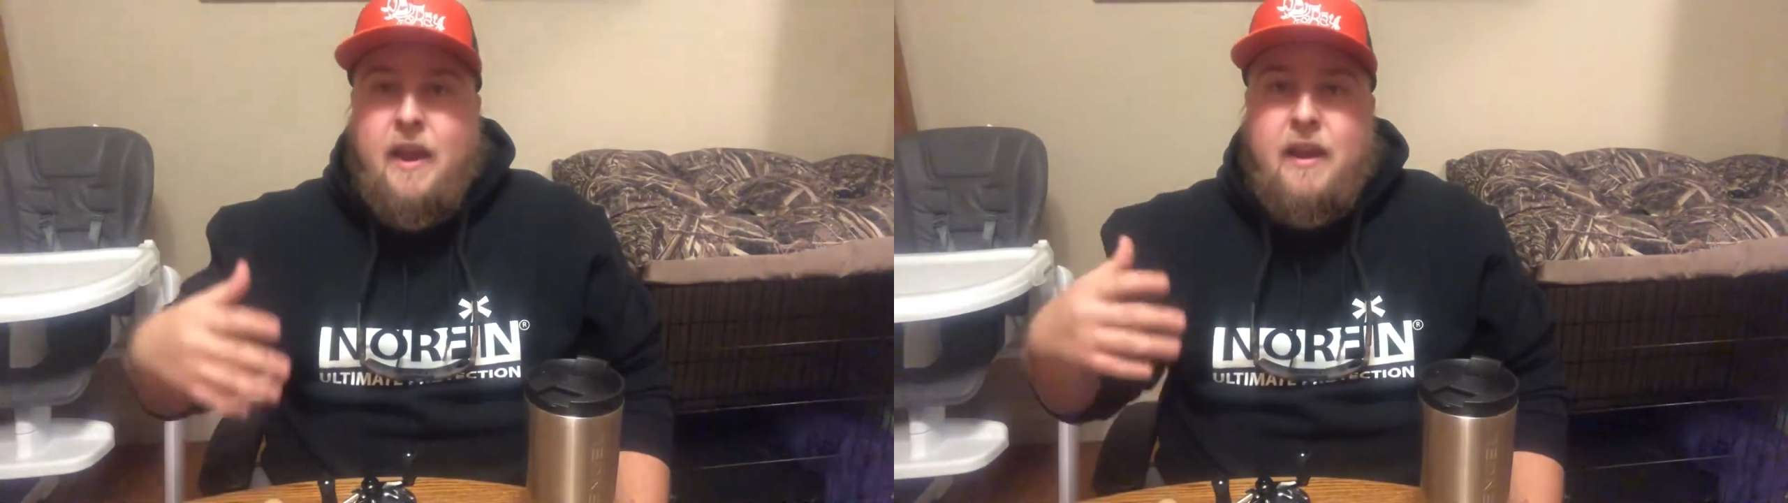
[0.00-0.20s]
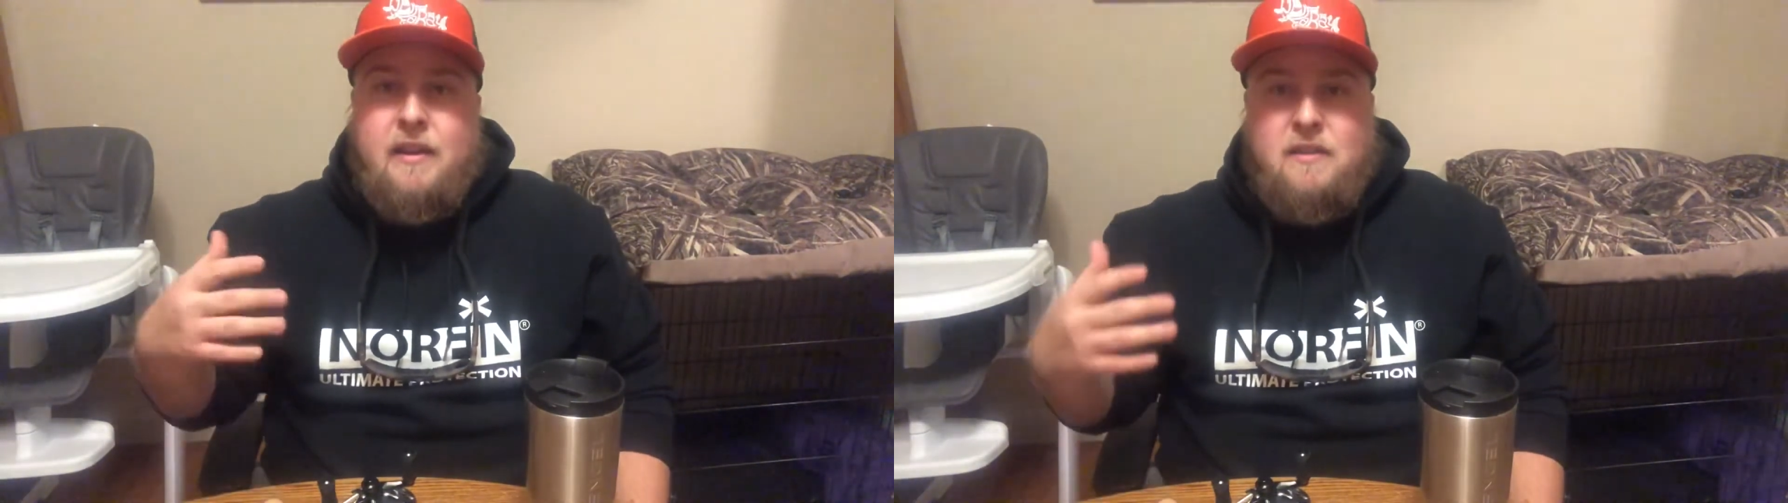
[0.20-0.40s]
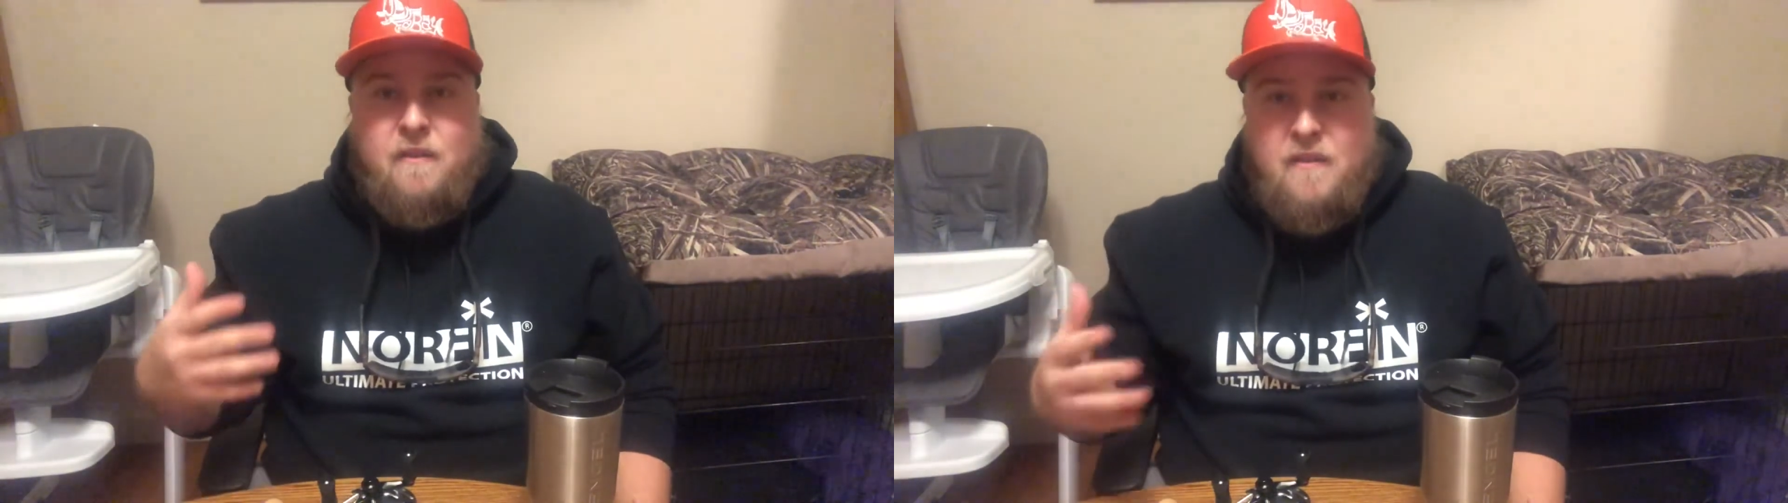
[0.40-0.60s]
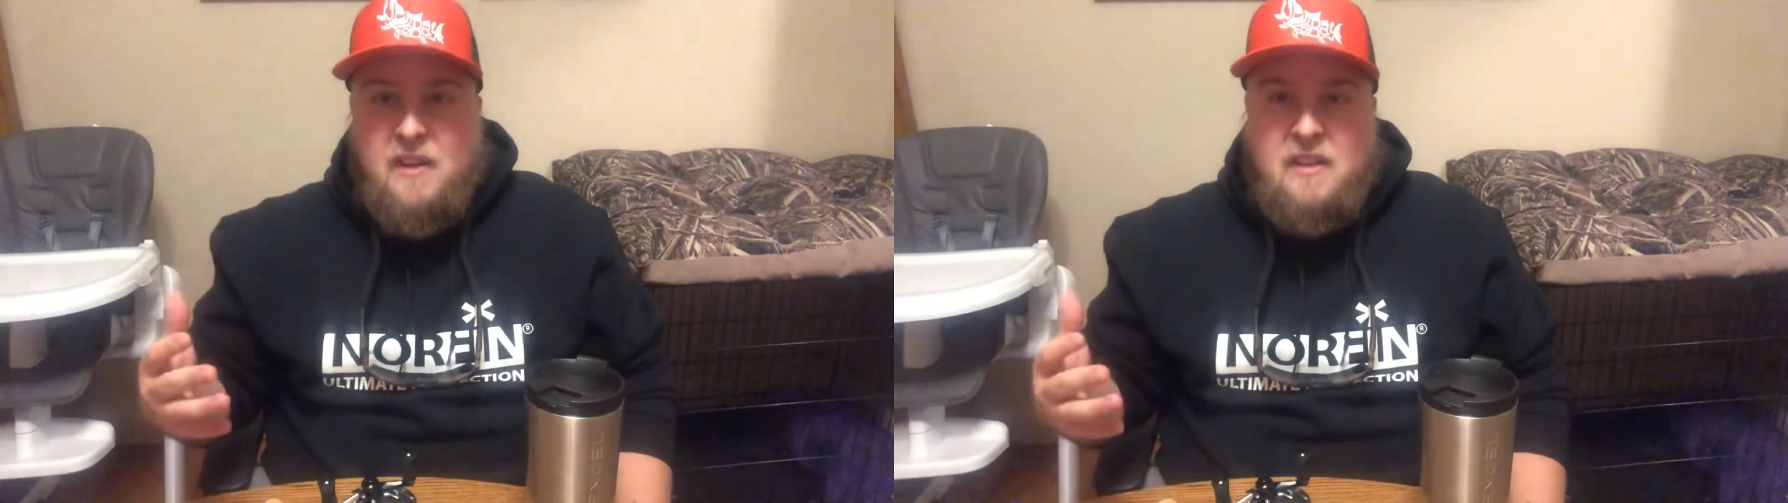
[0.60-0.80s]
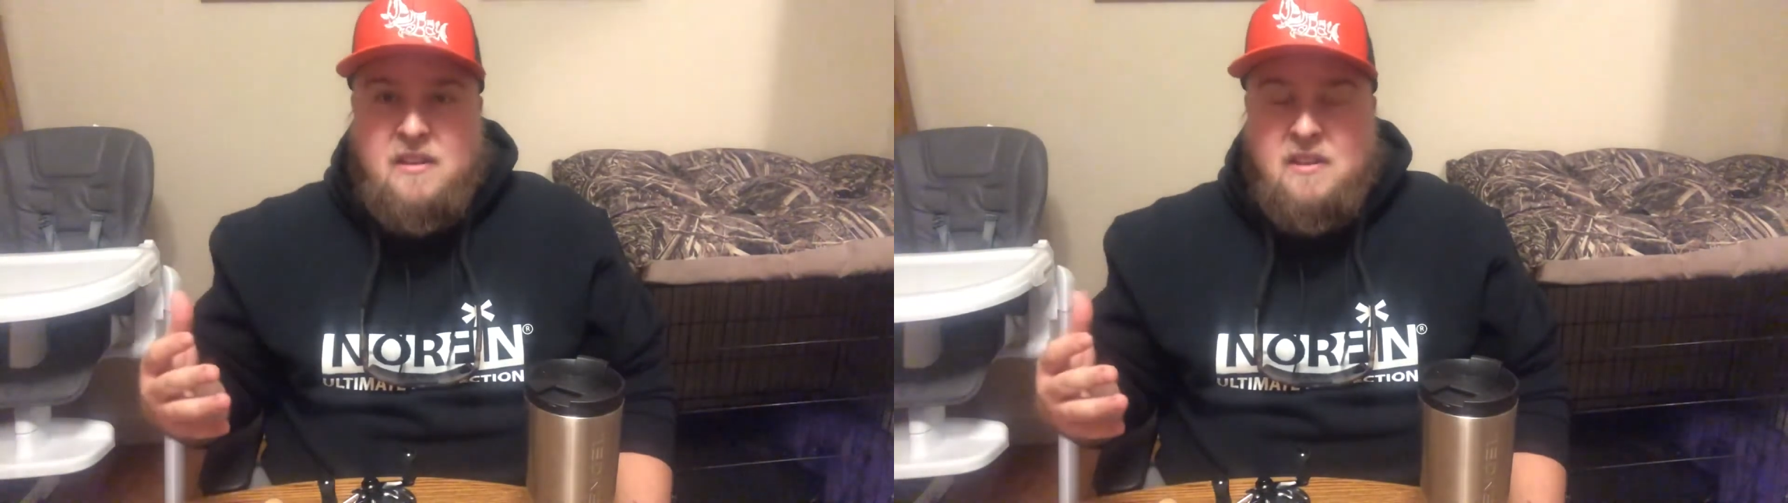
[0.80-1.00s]
and it's a
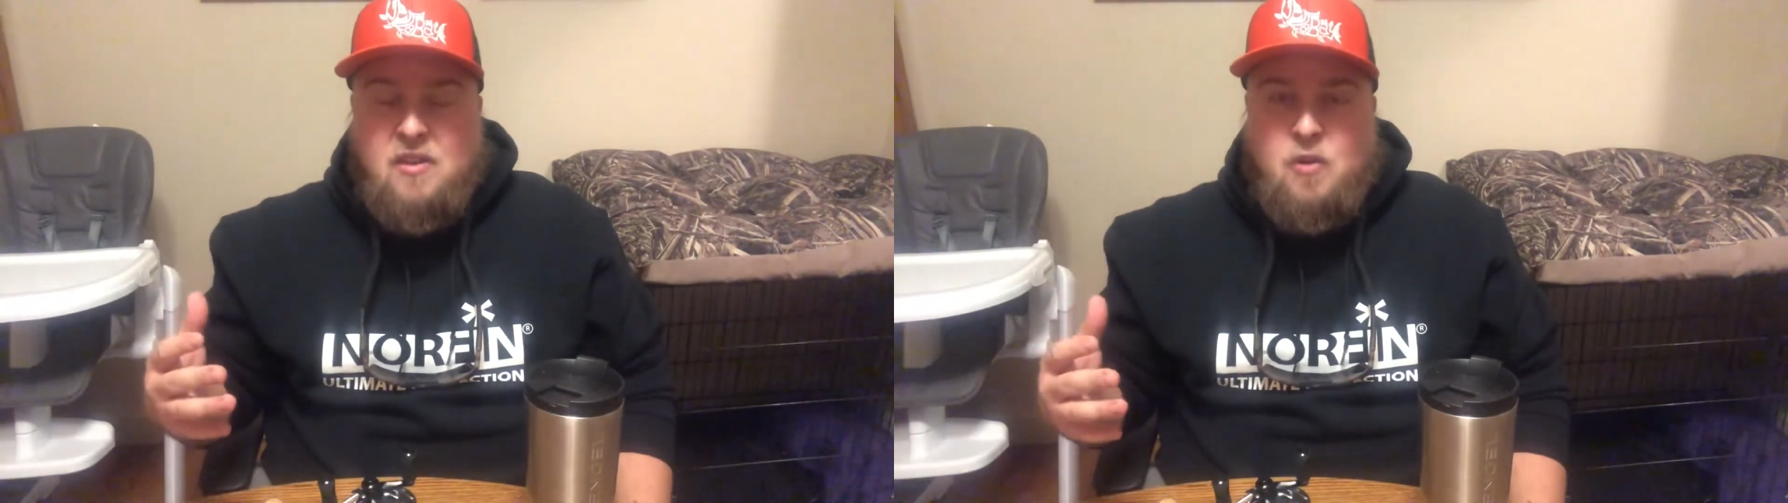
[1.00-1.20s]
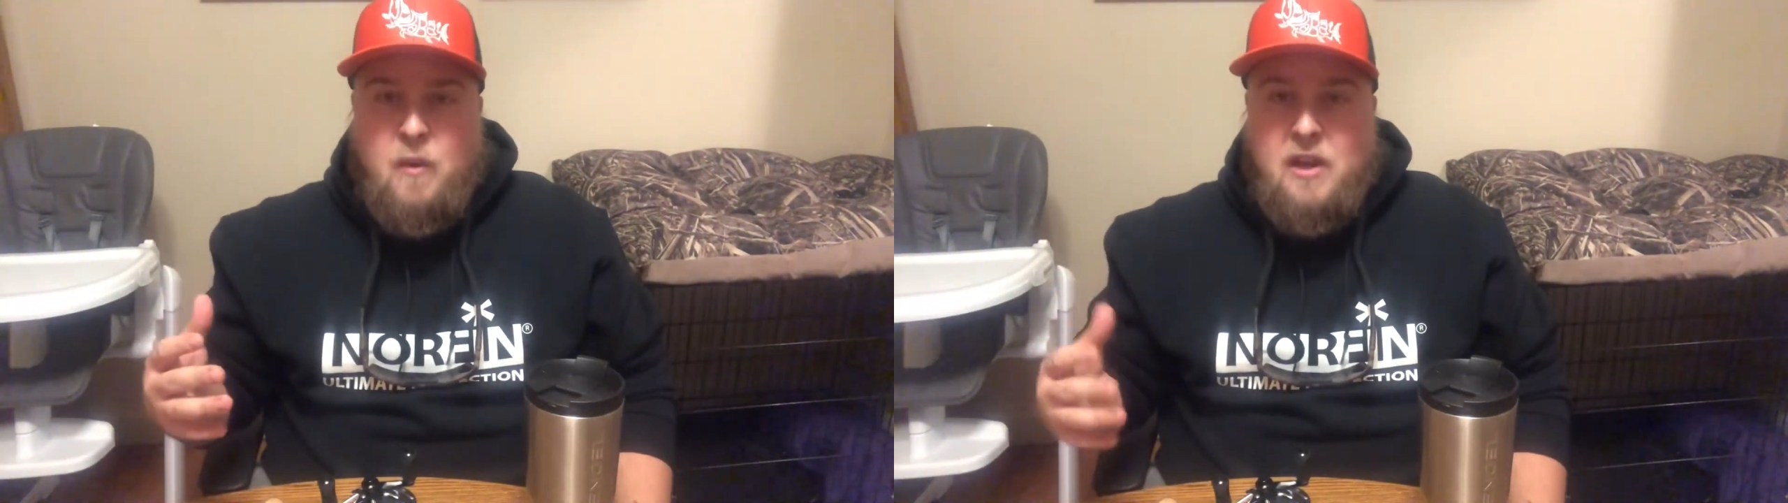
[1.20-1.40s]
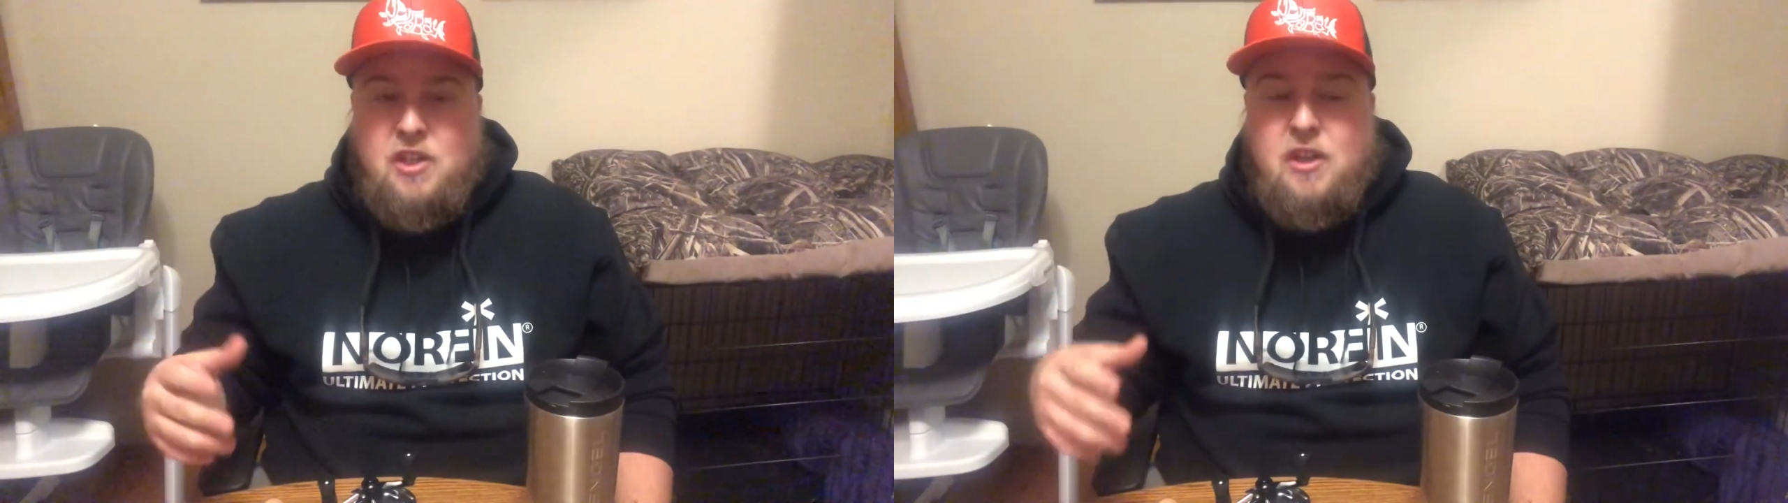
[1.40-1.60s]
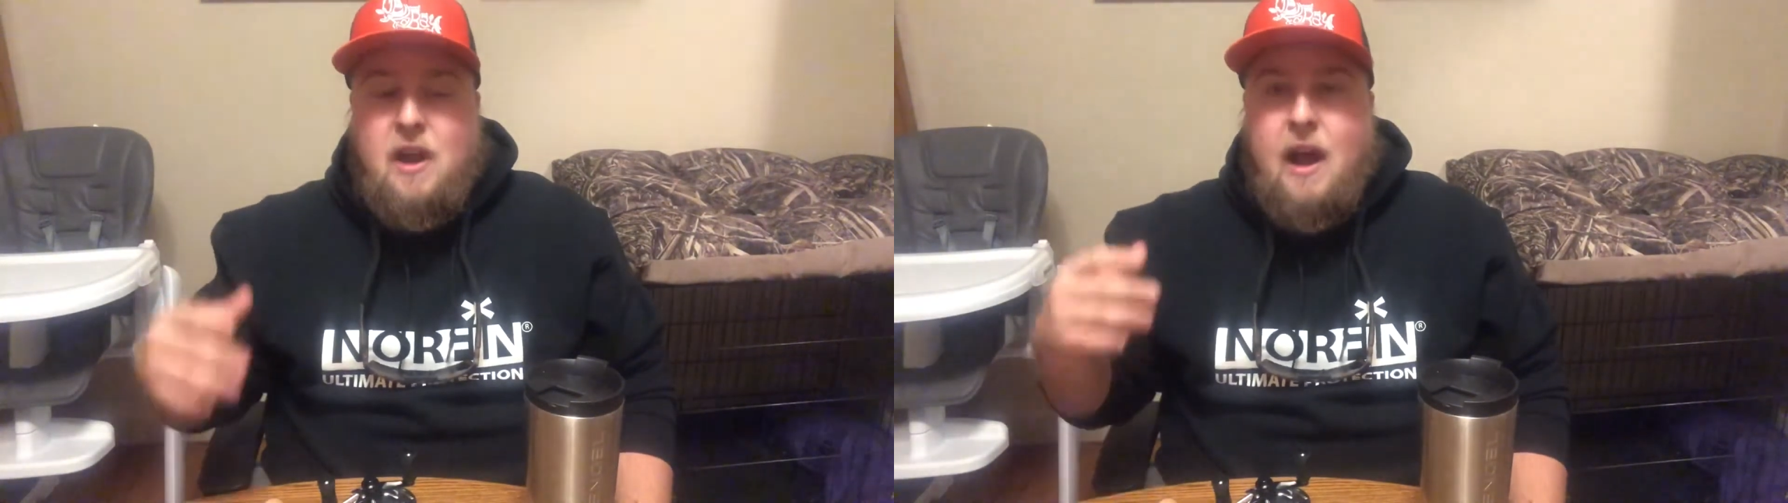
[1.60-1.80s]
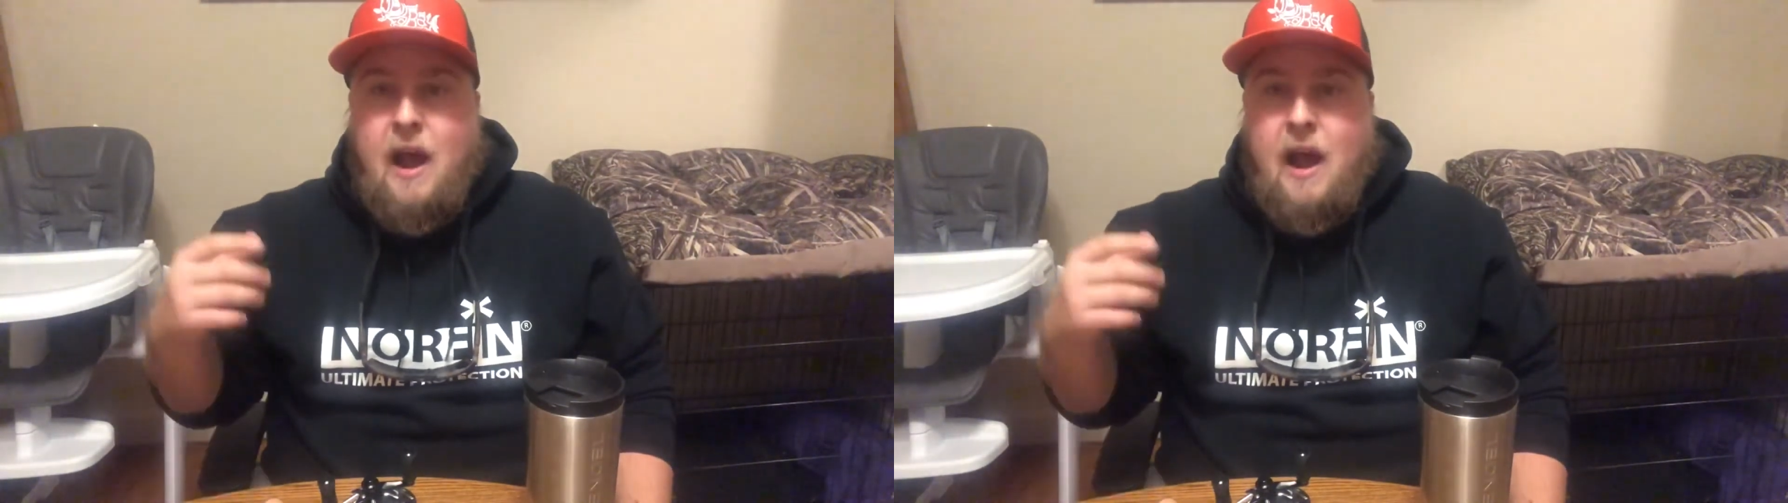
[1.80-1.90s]
finicky situation,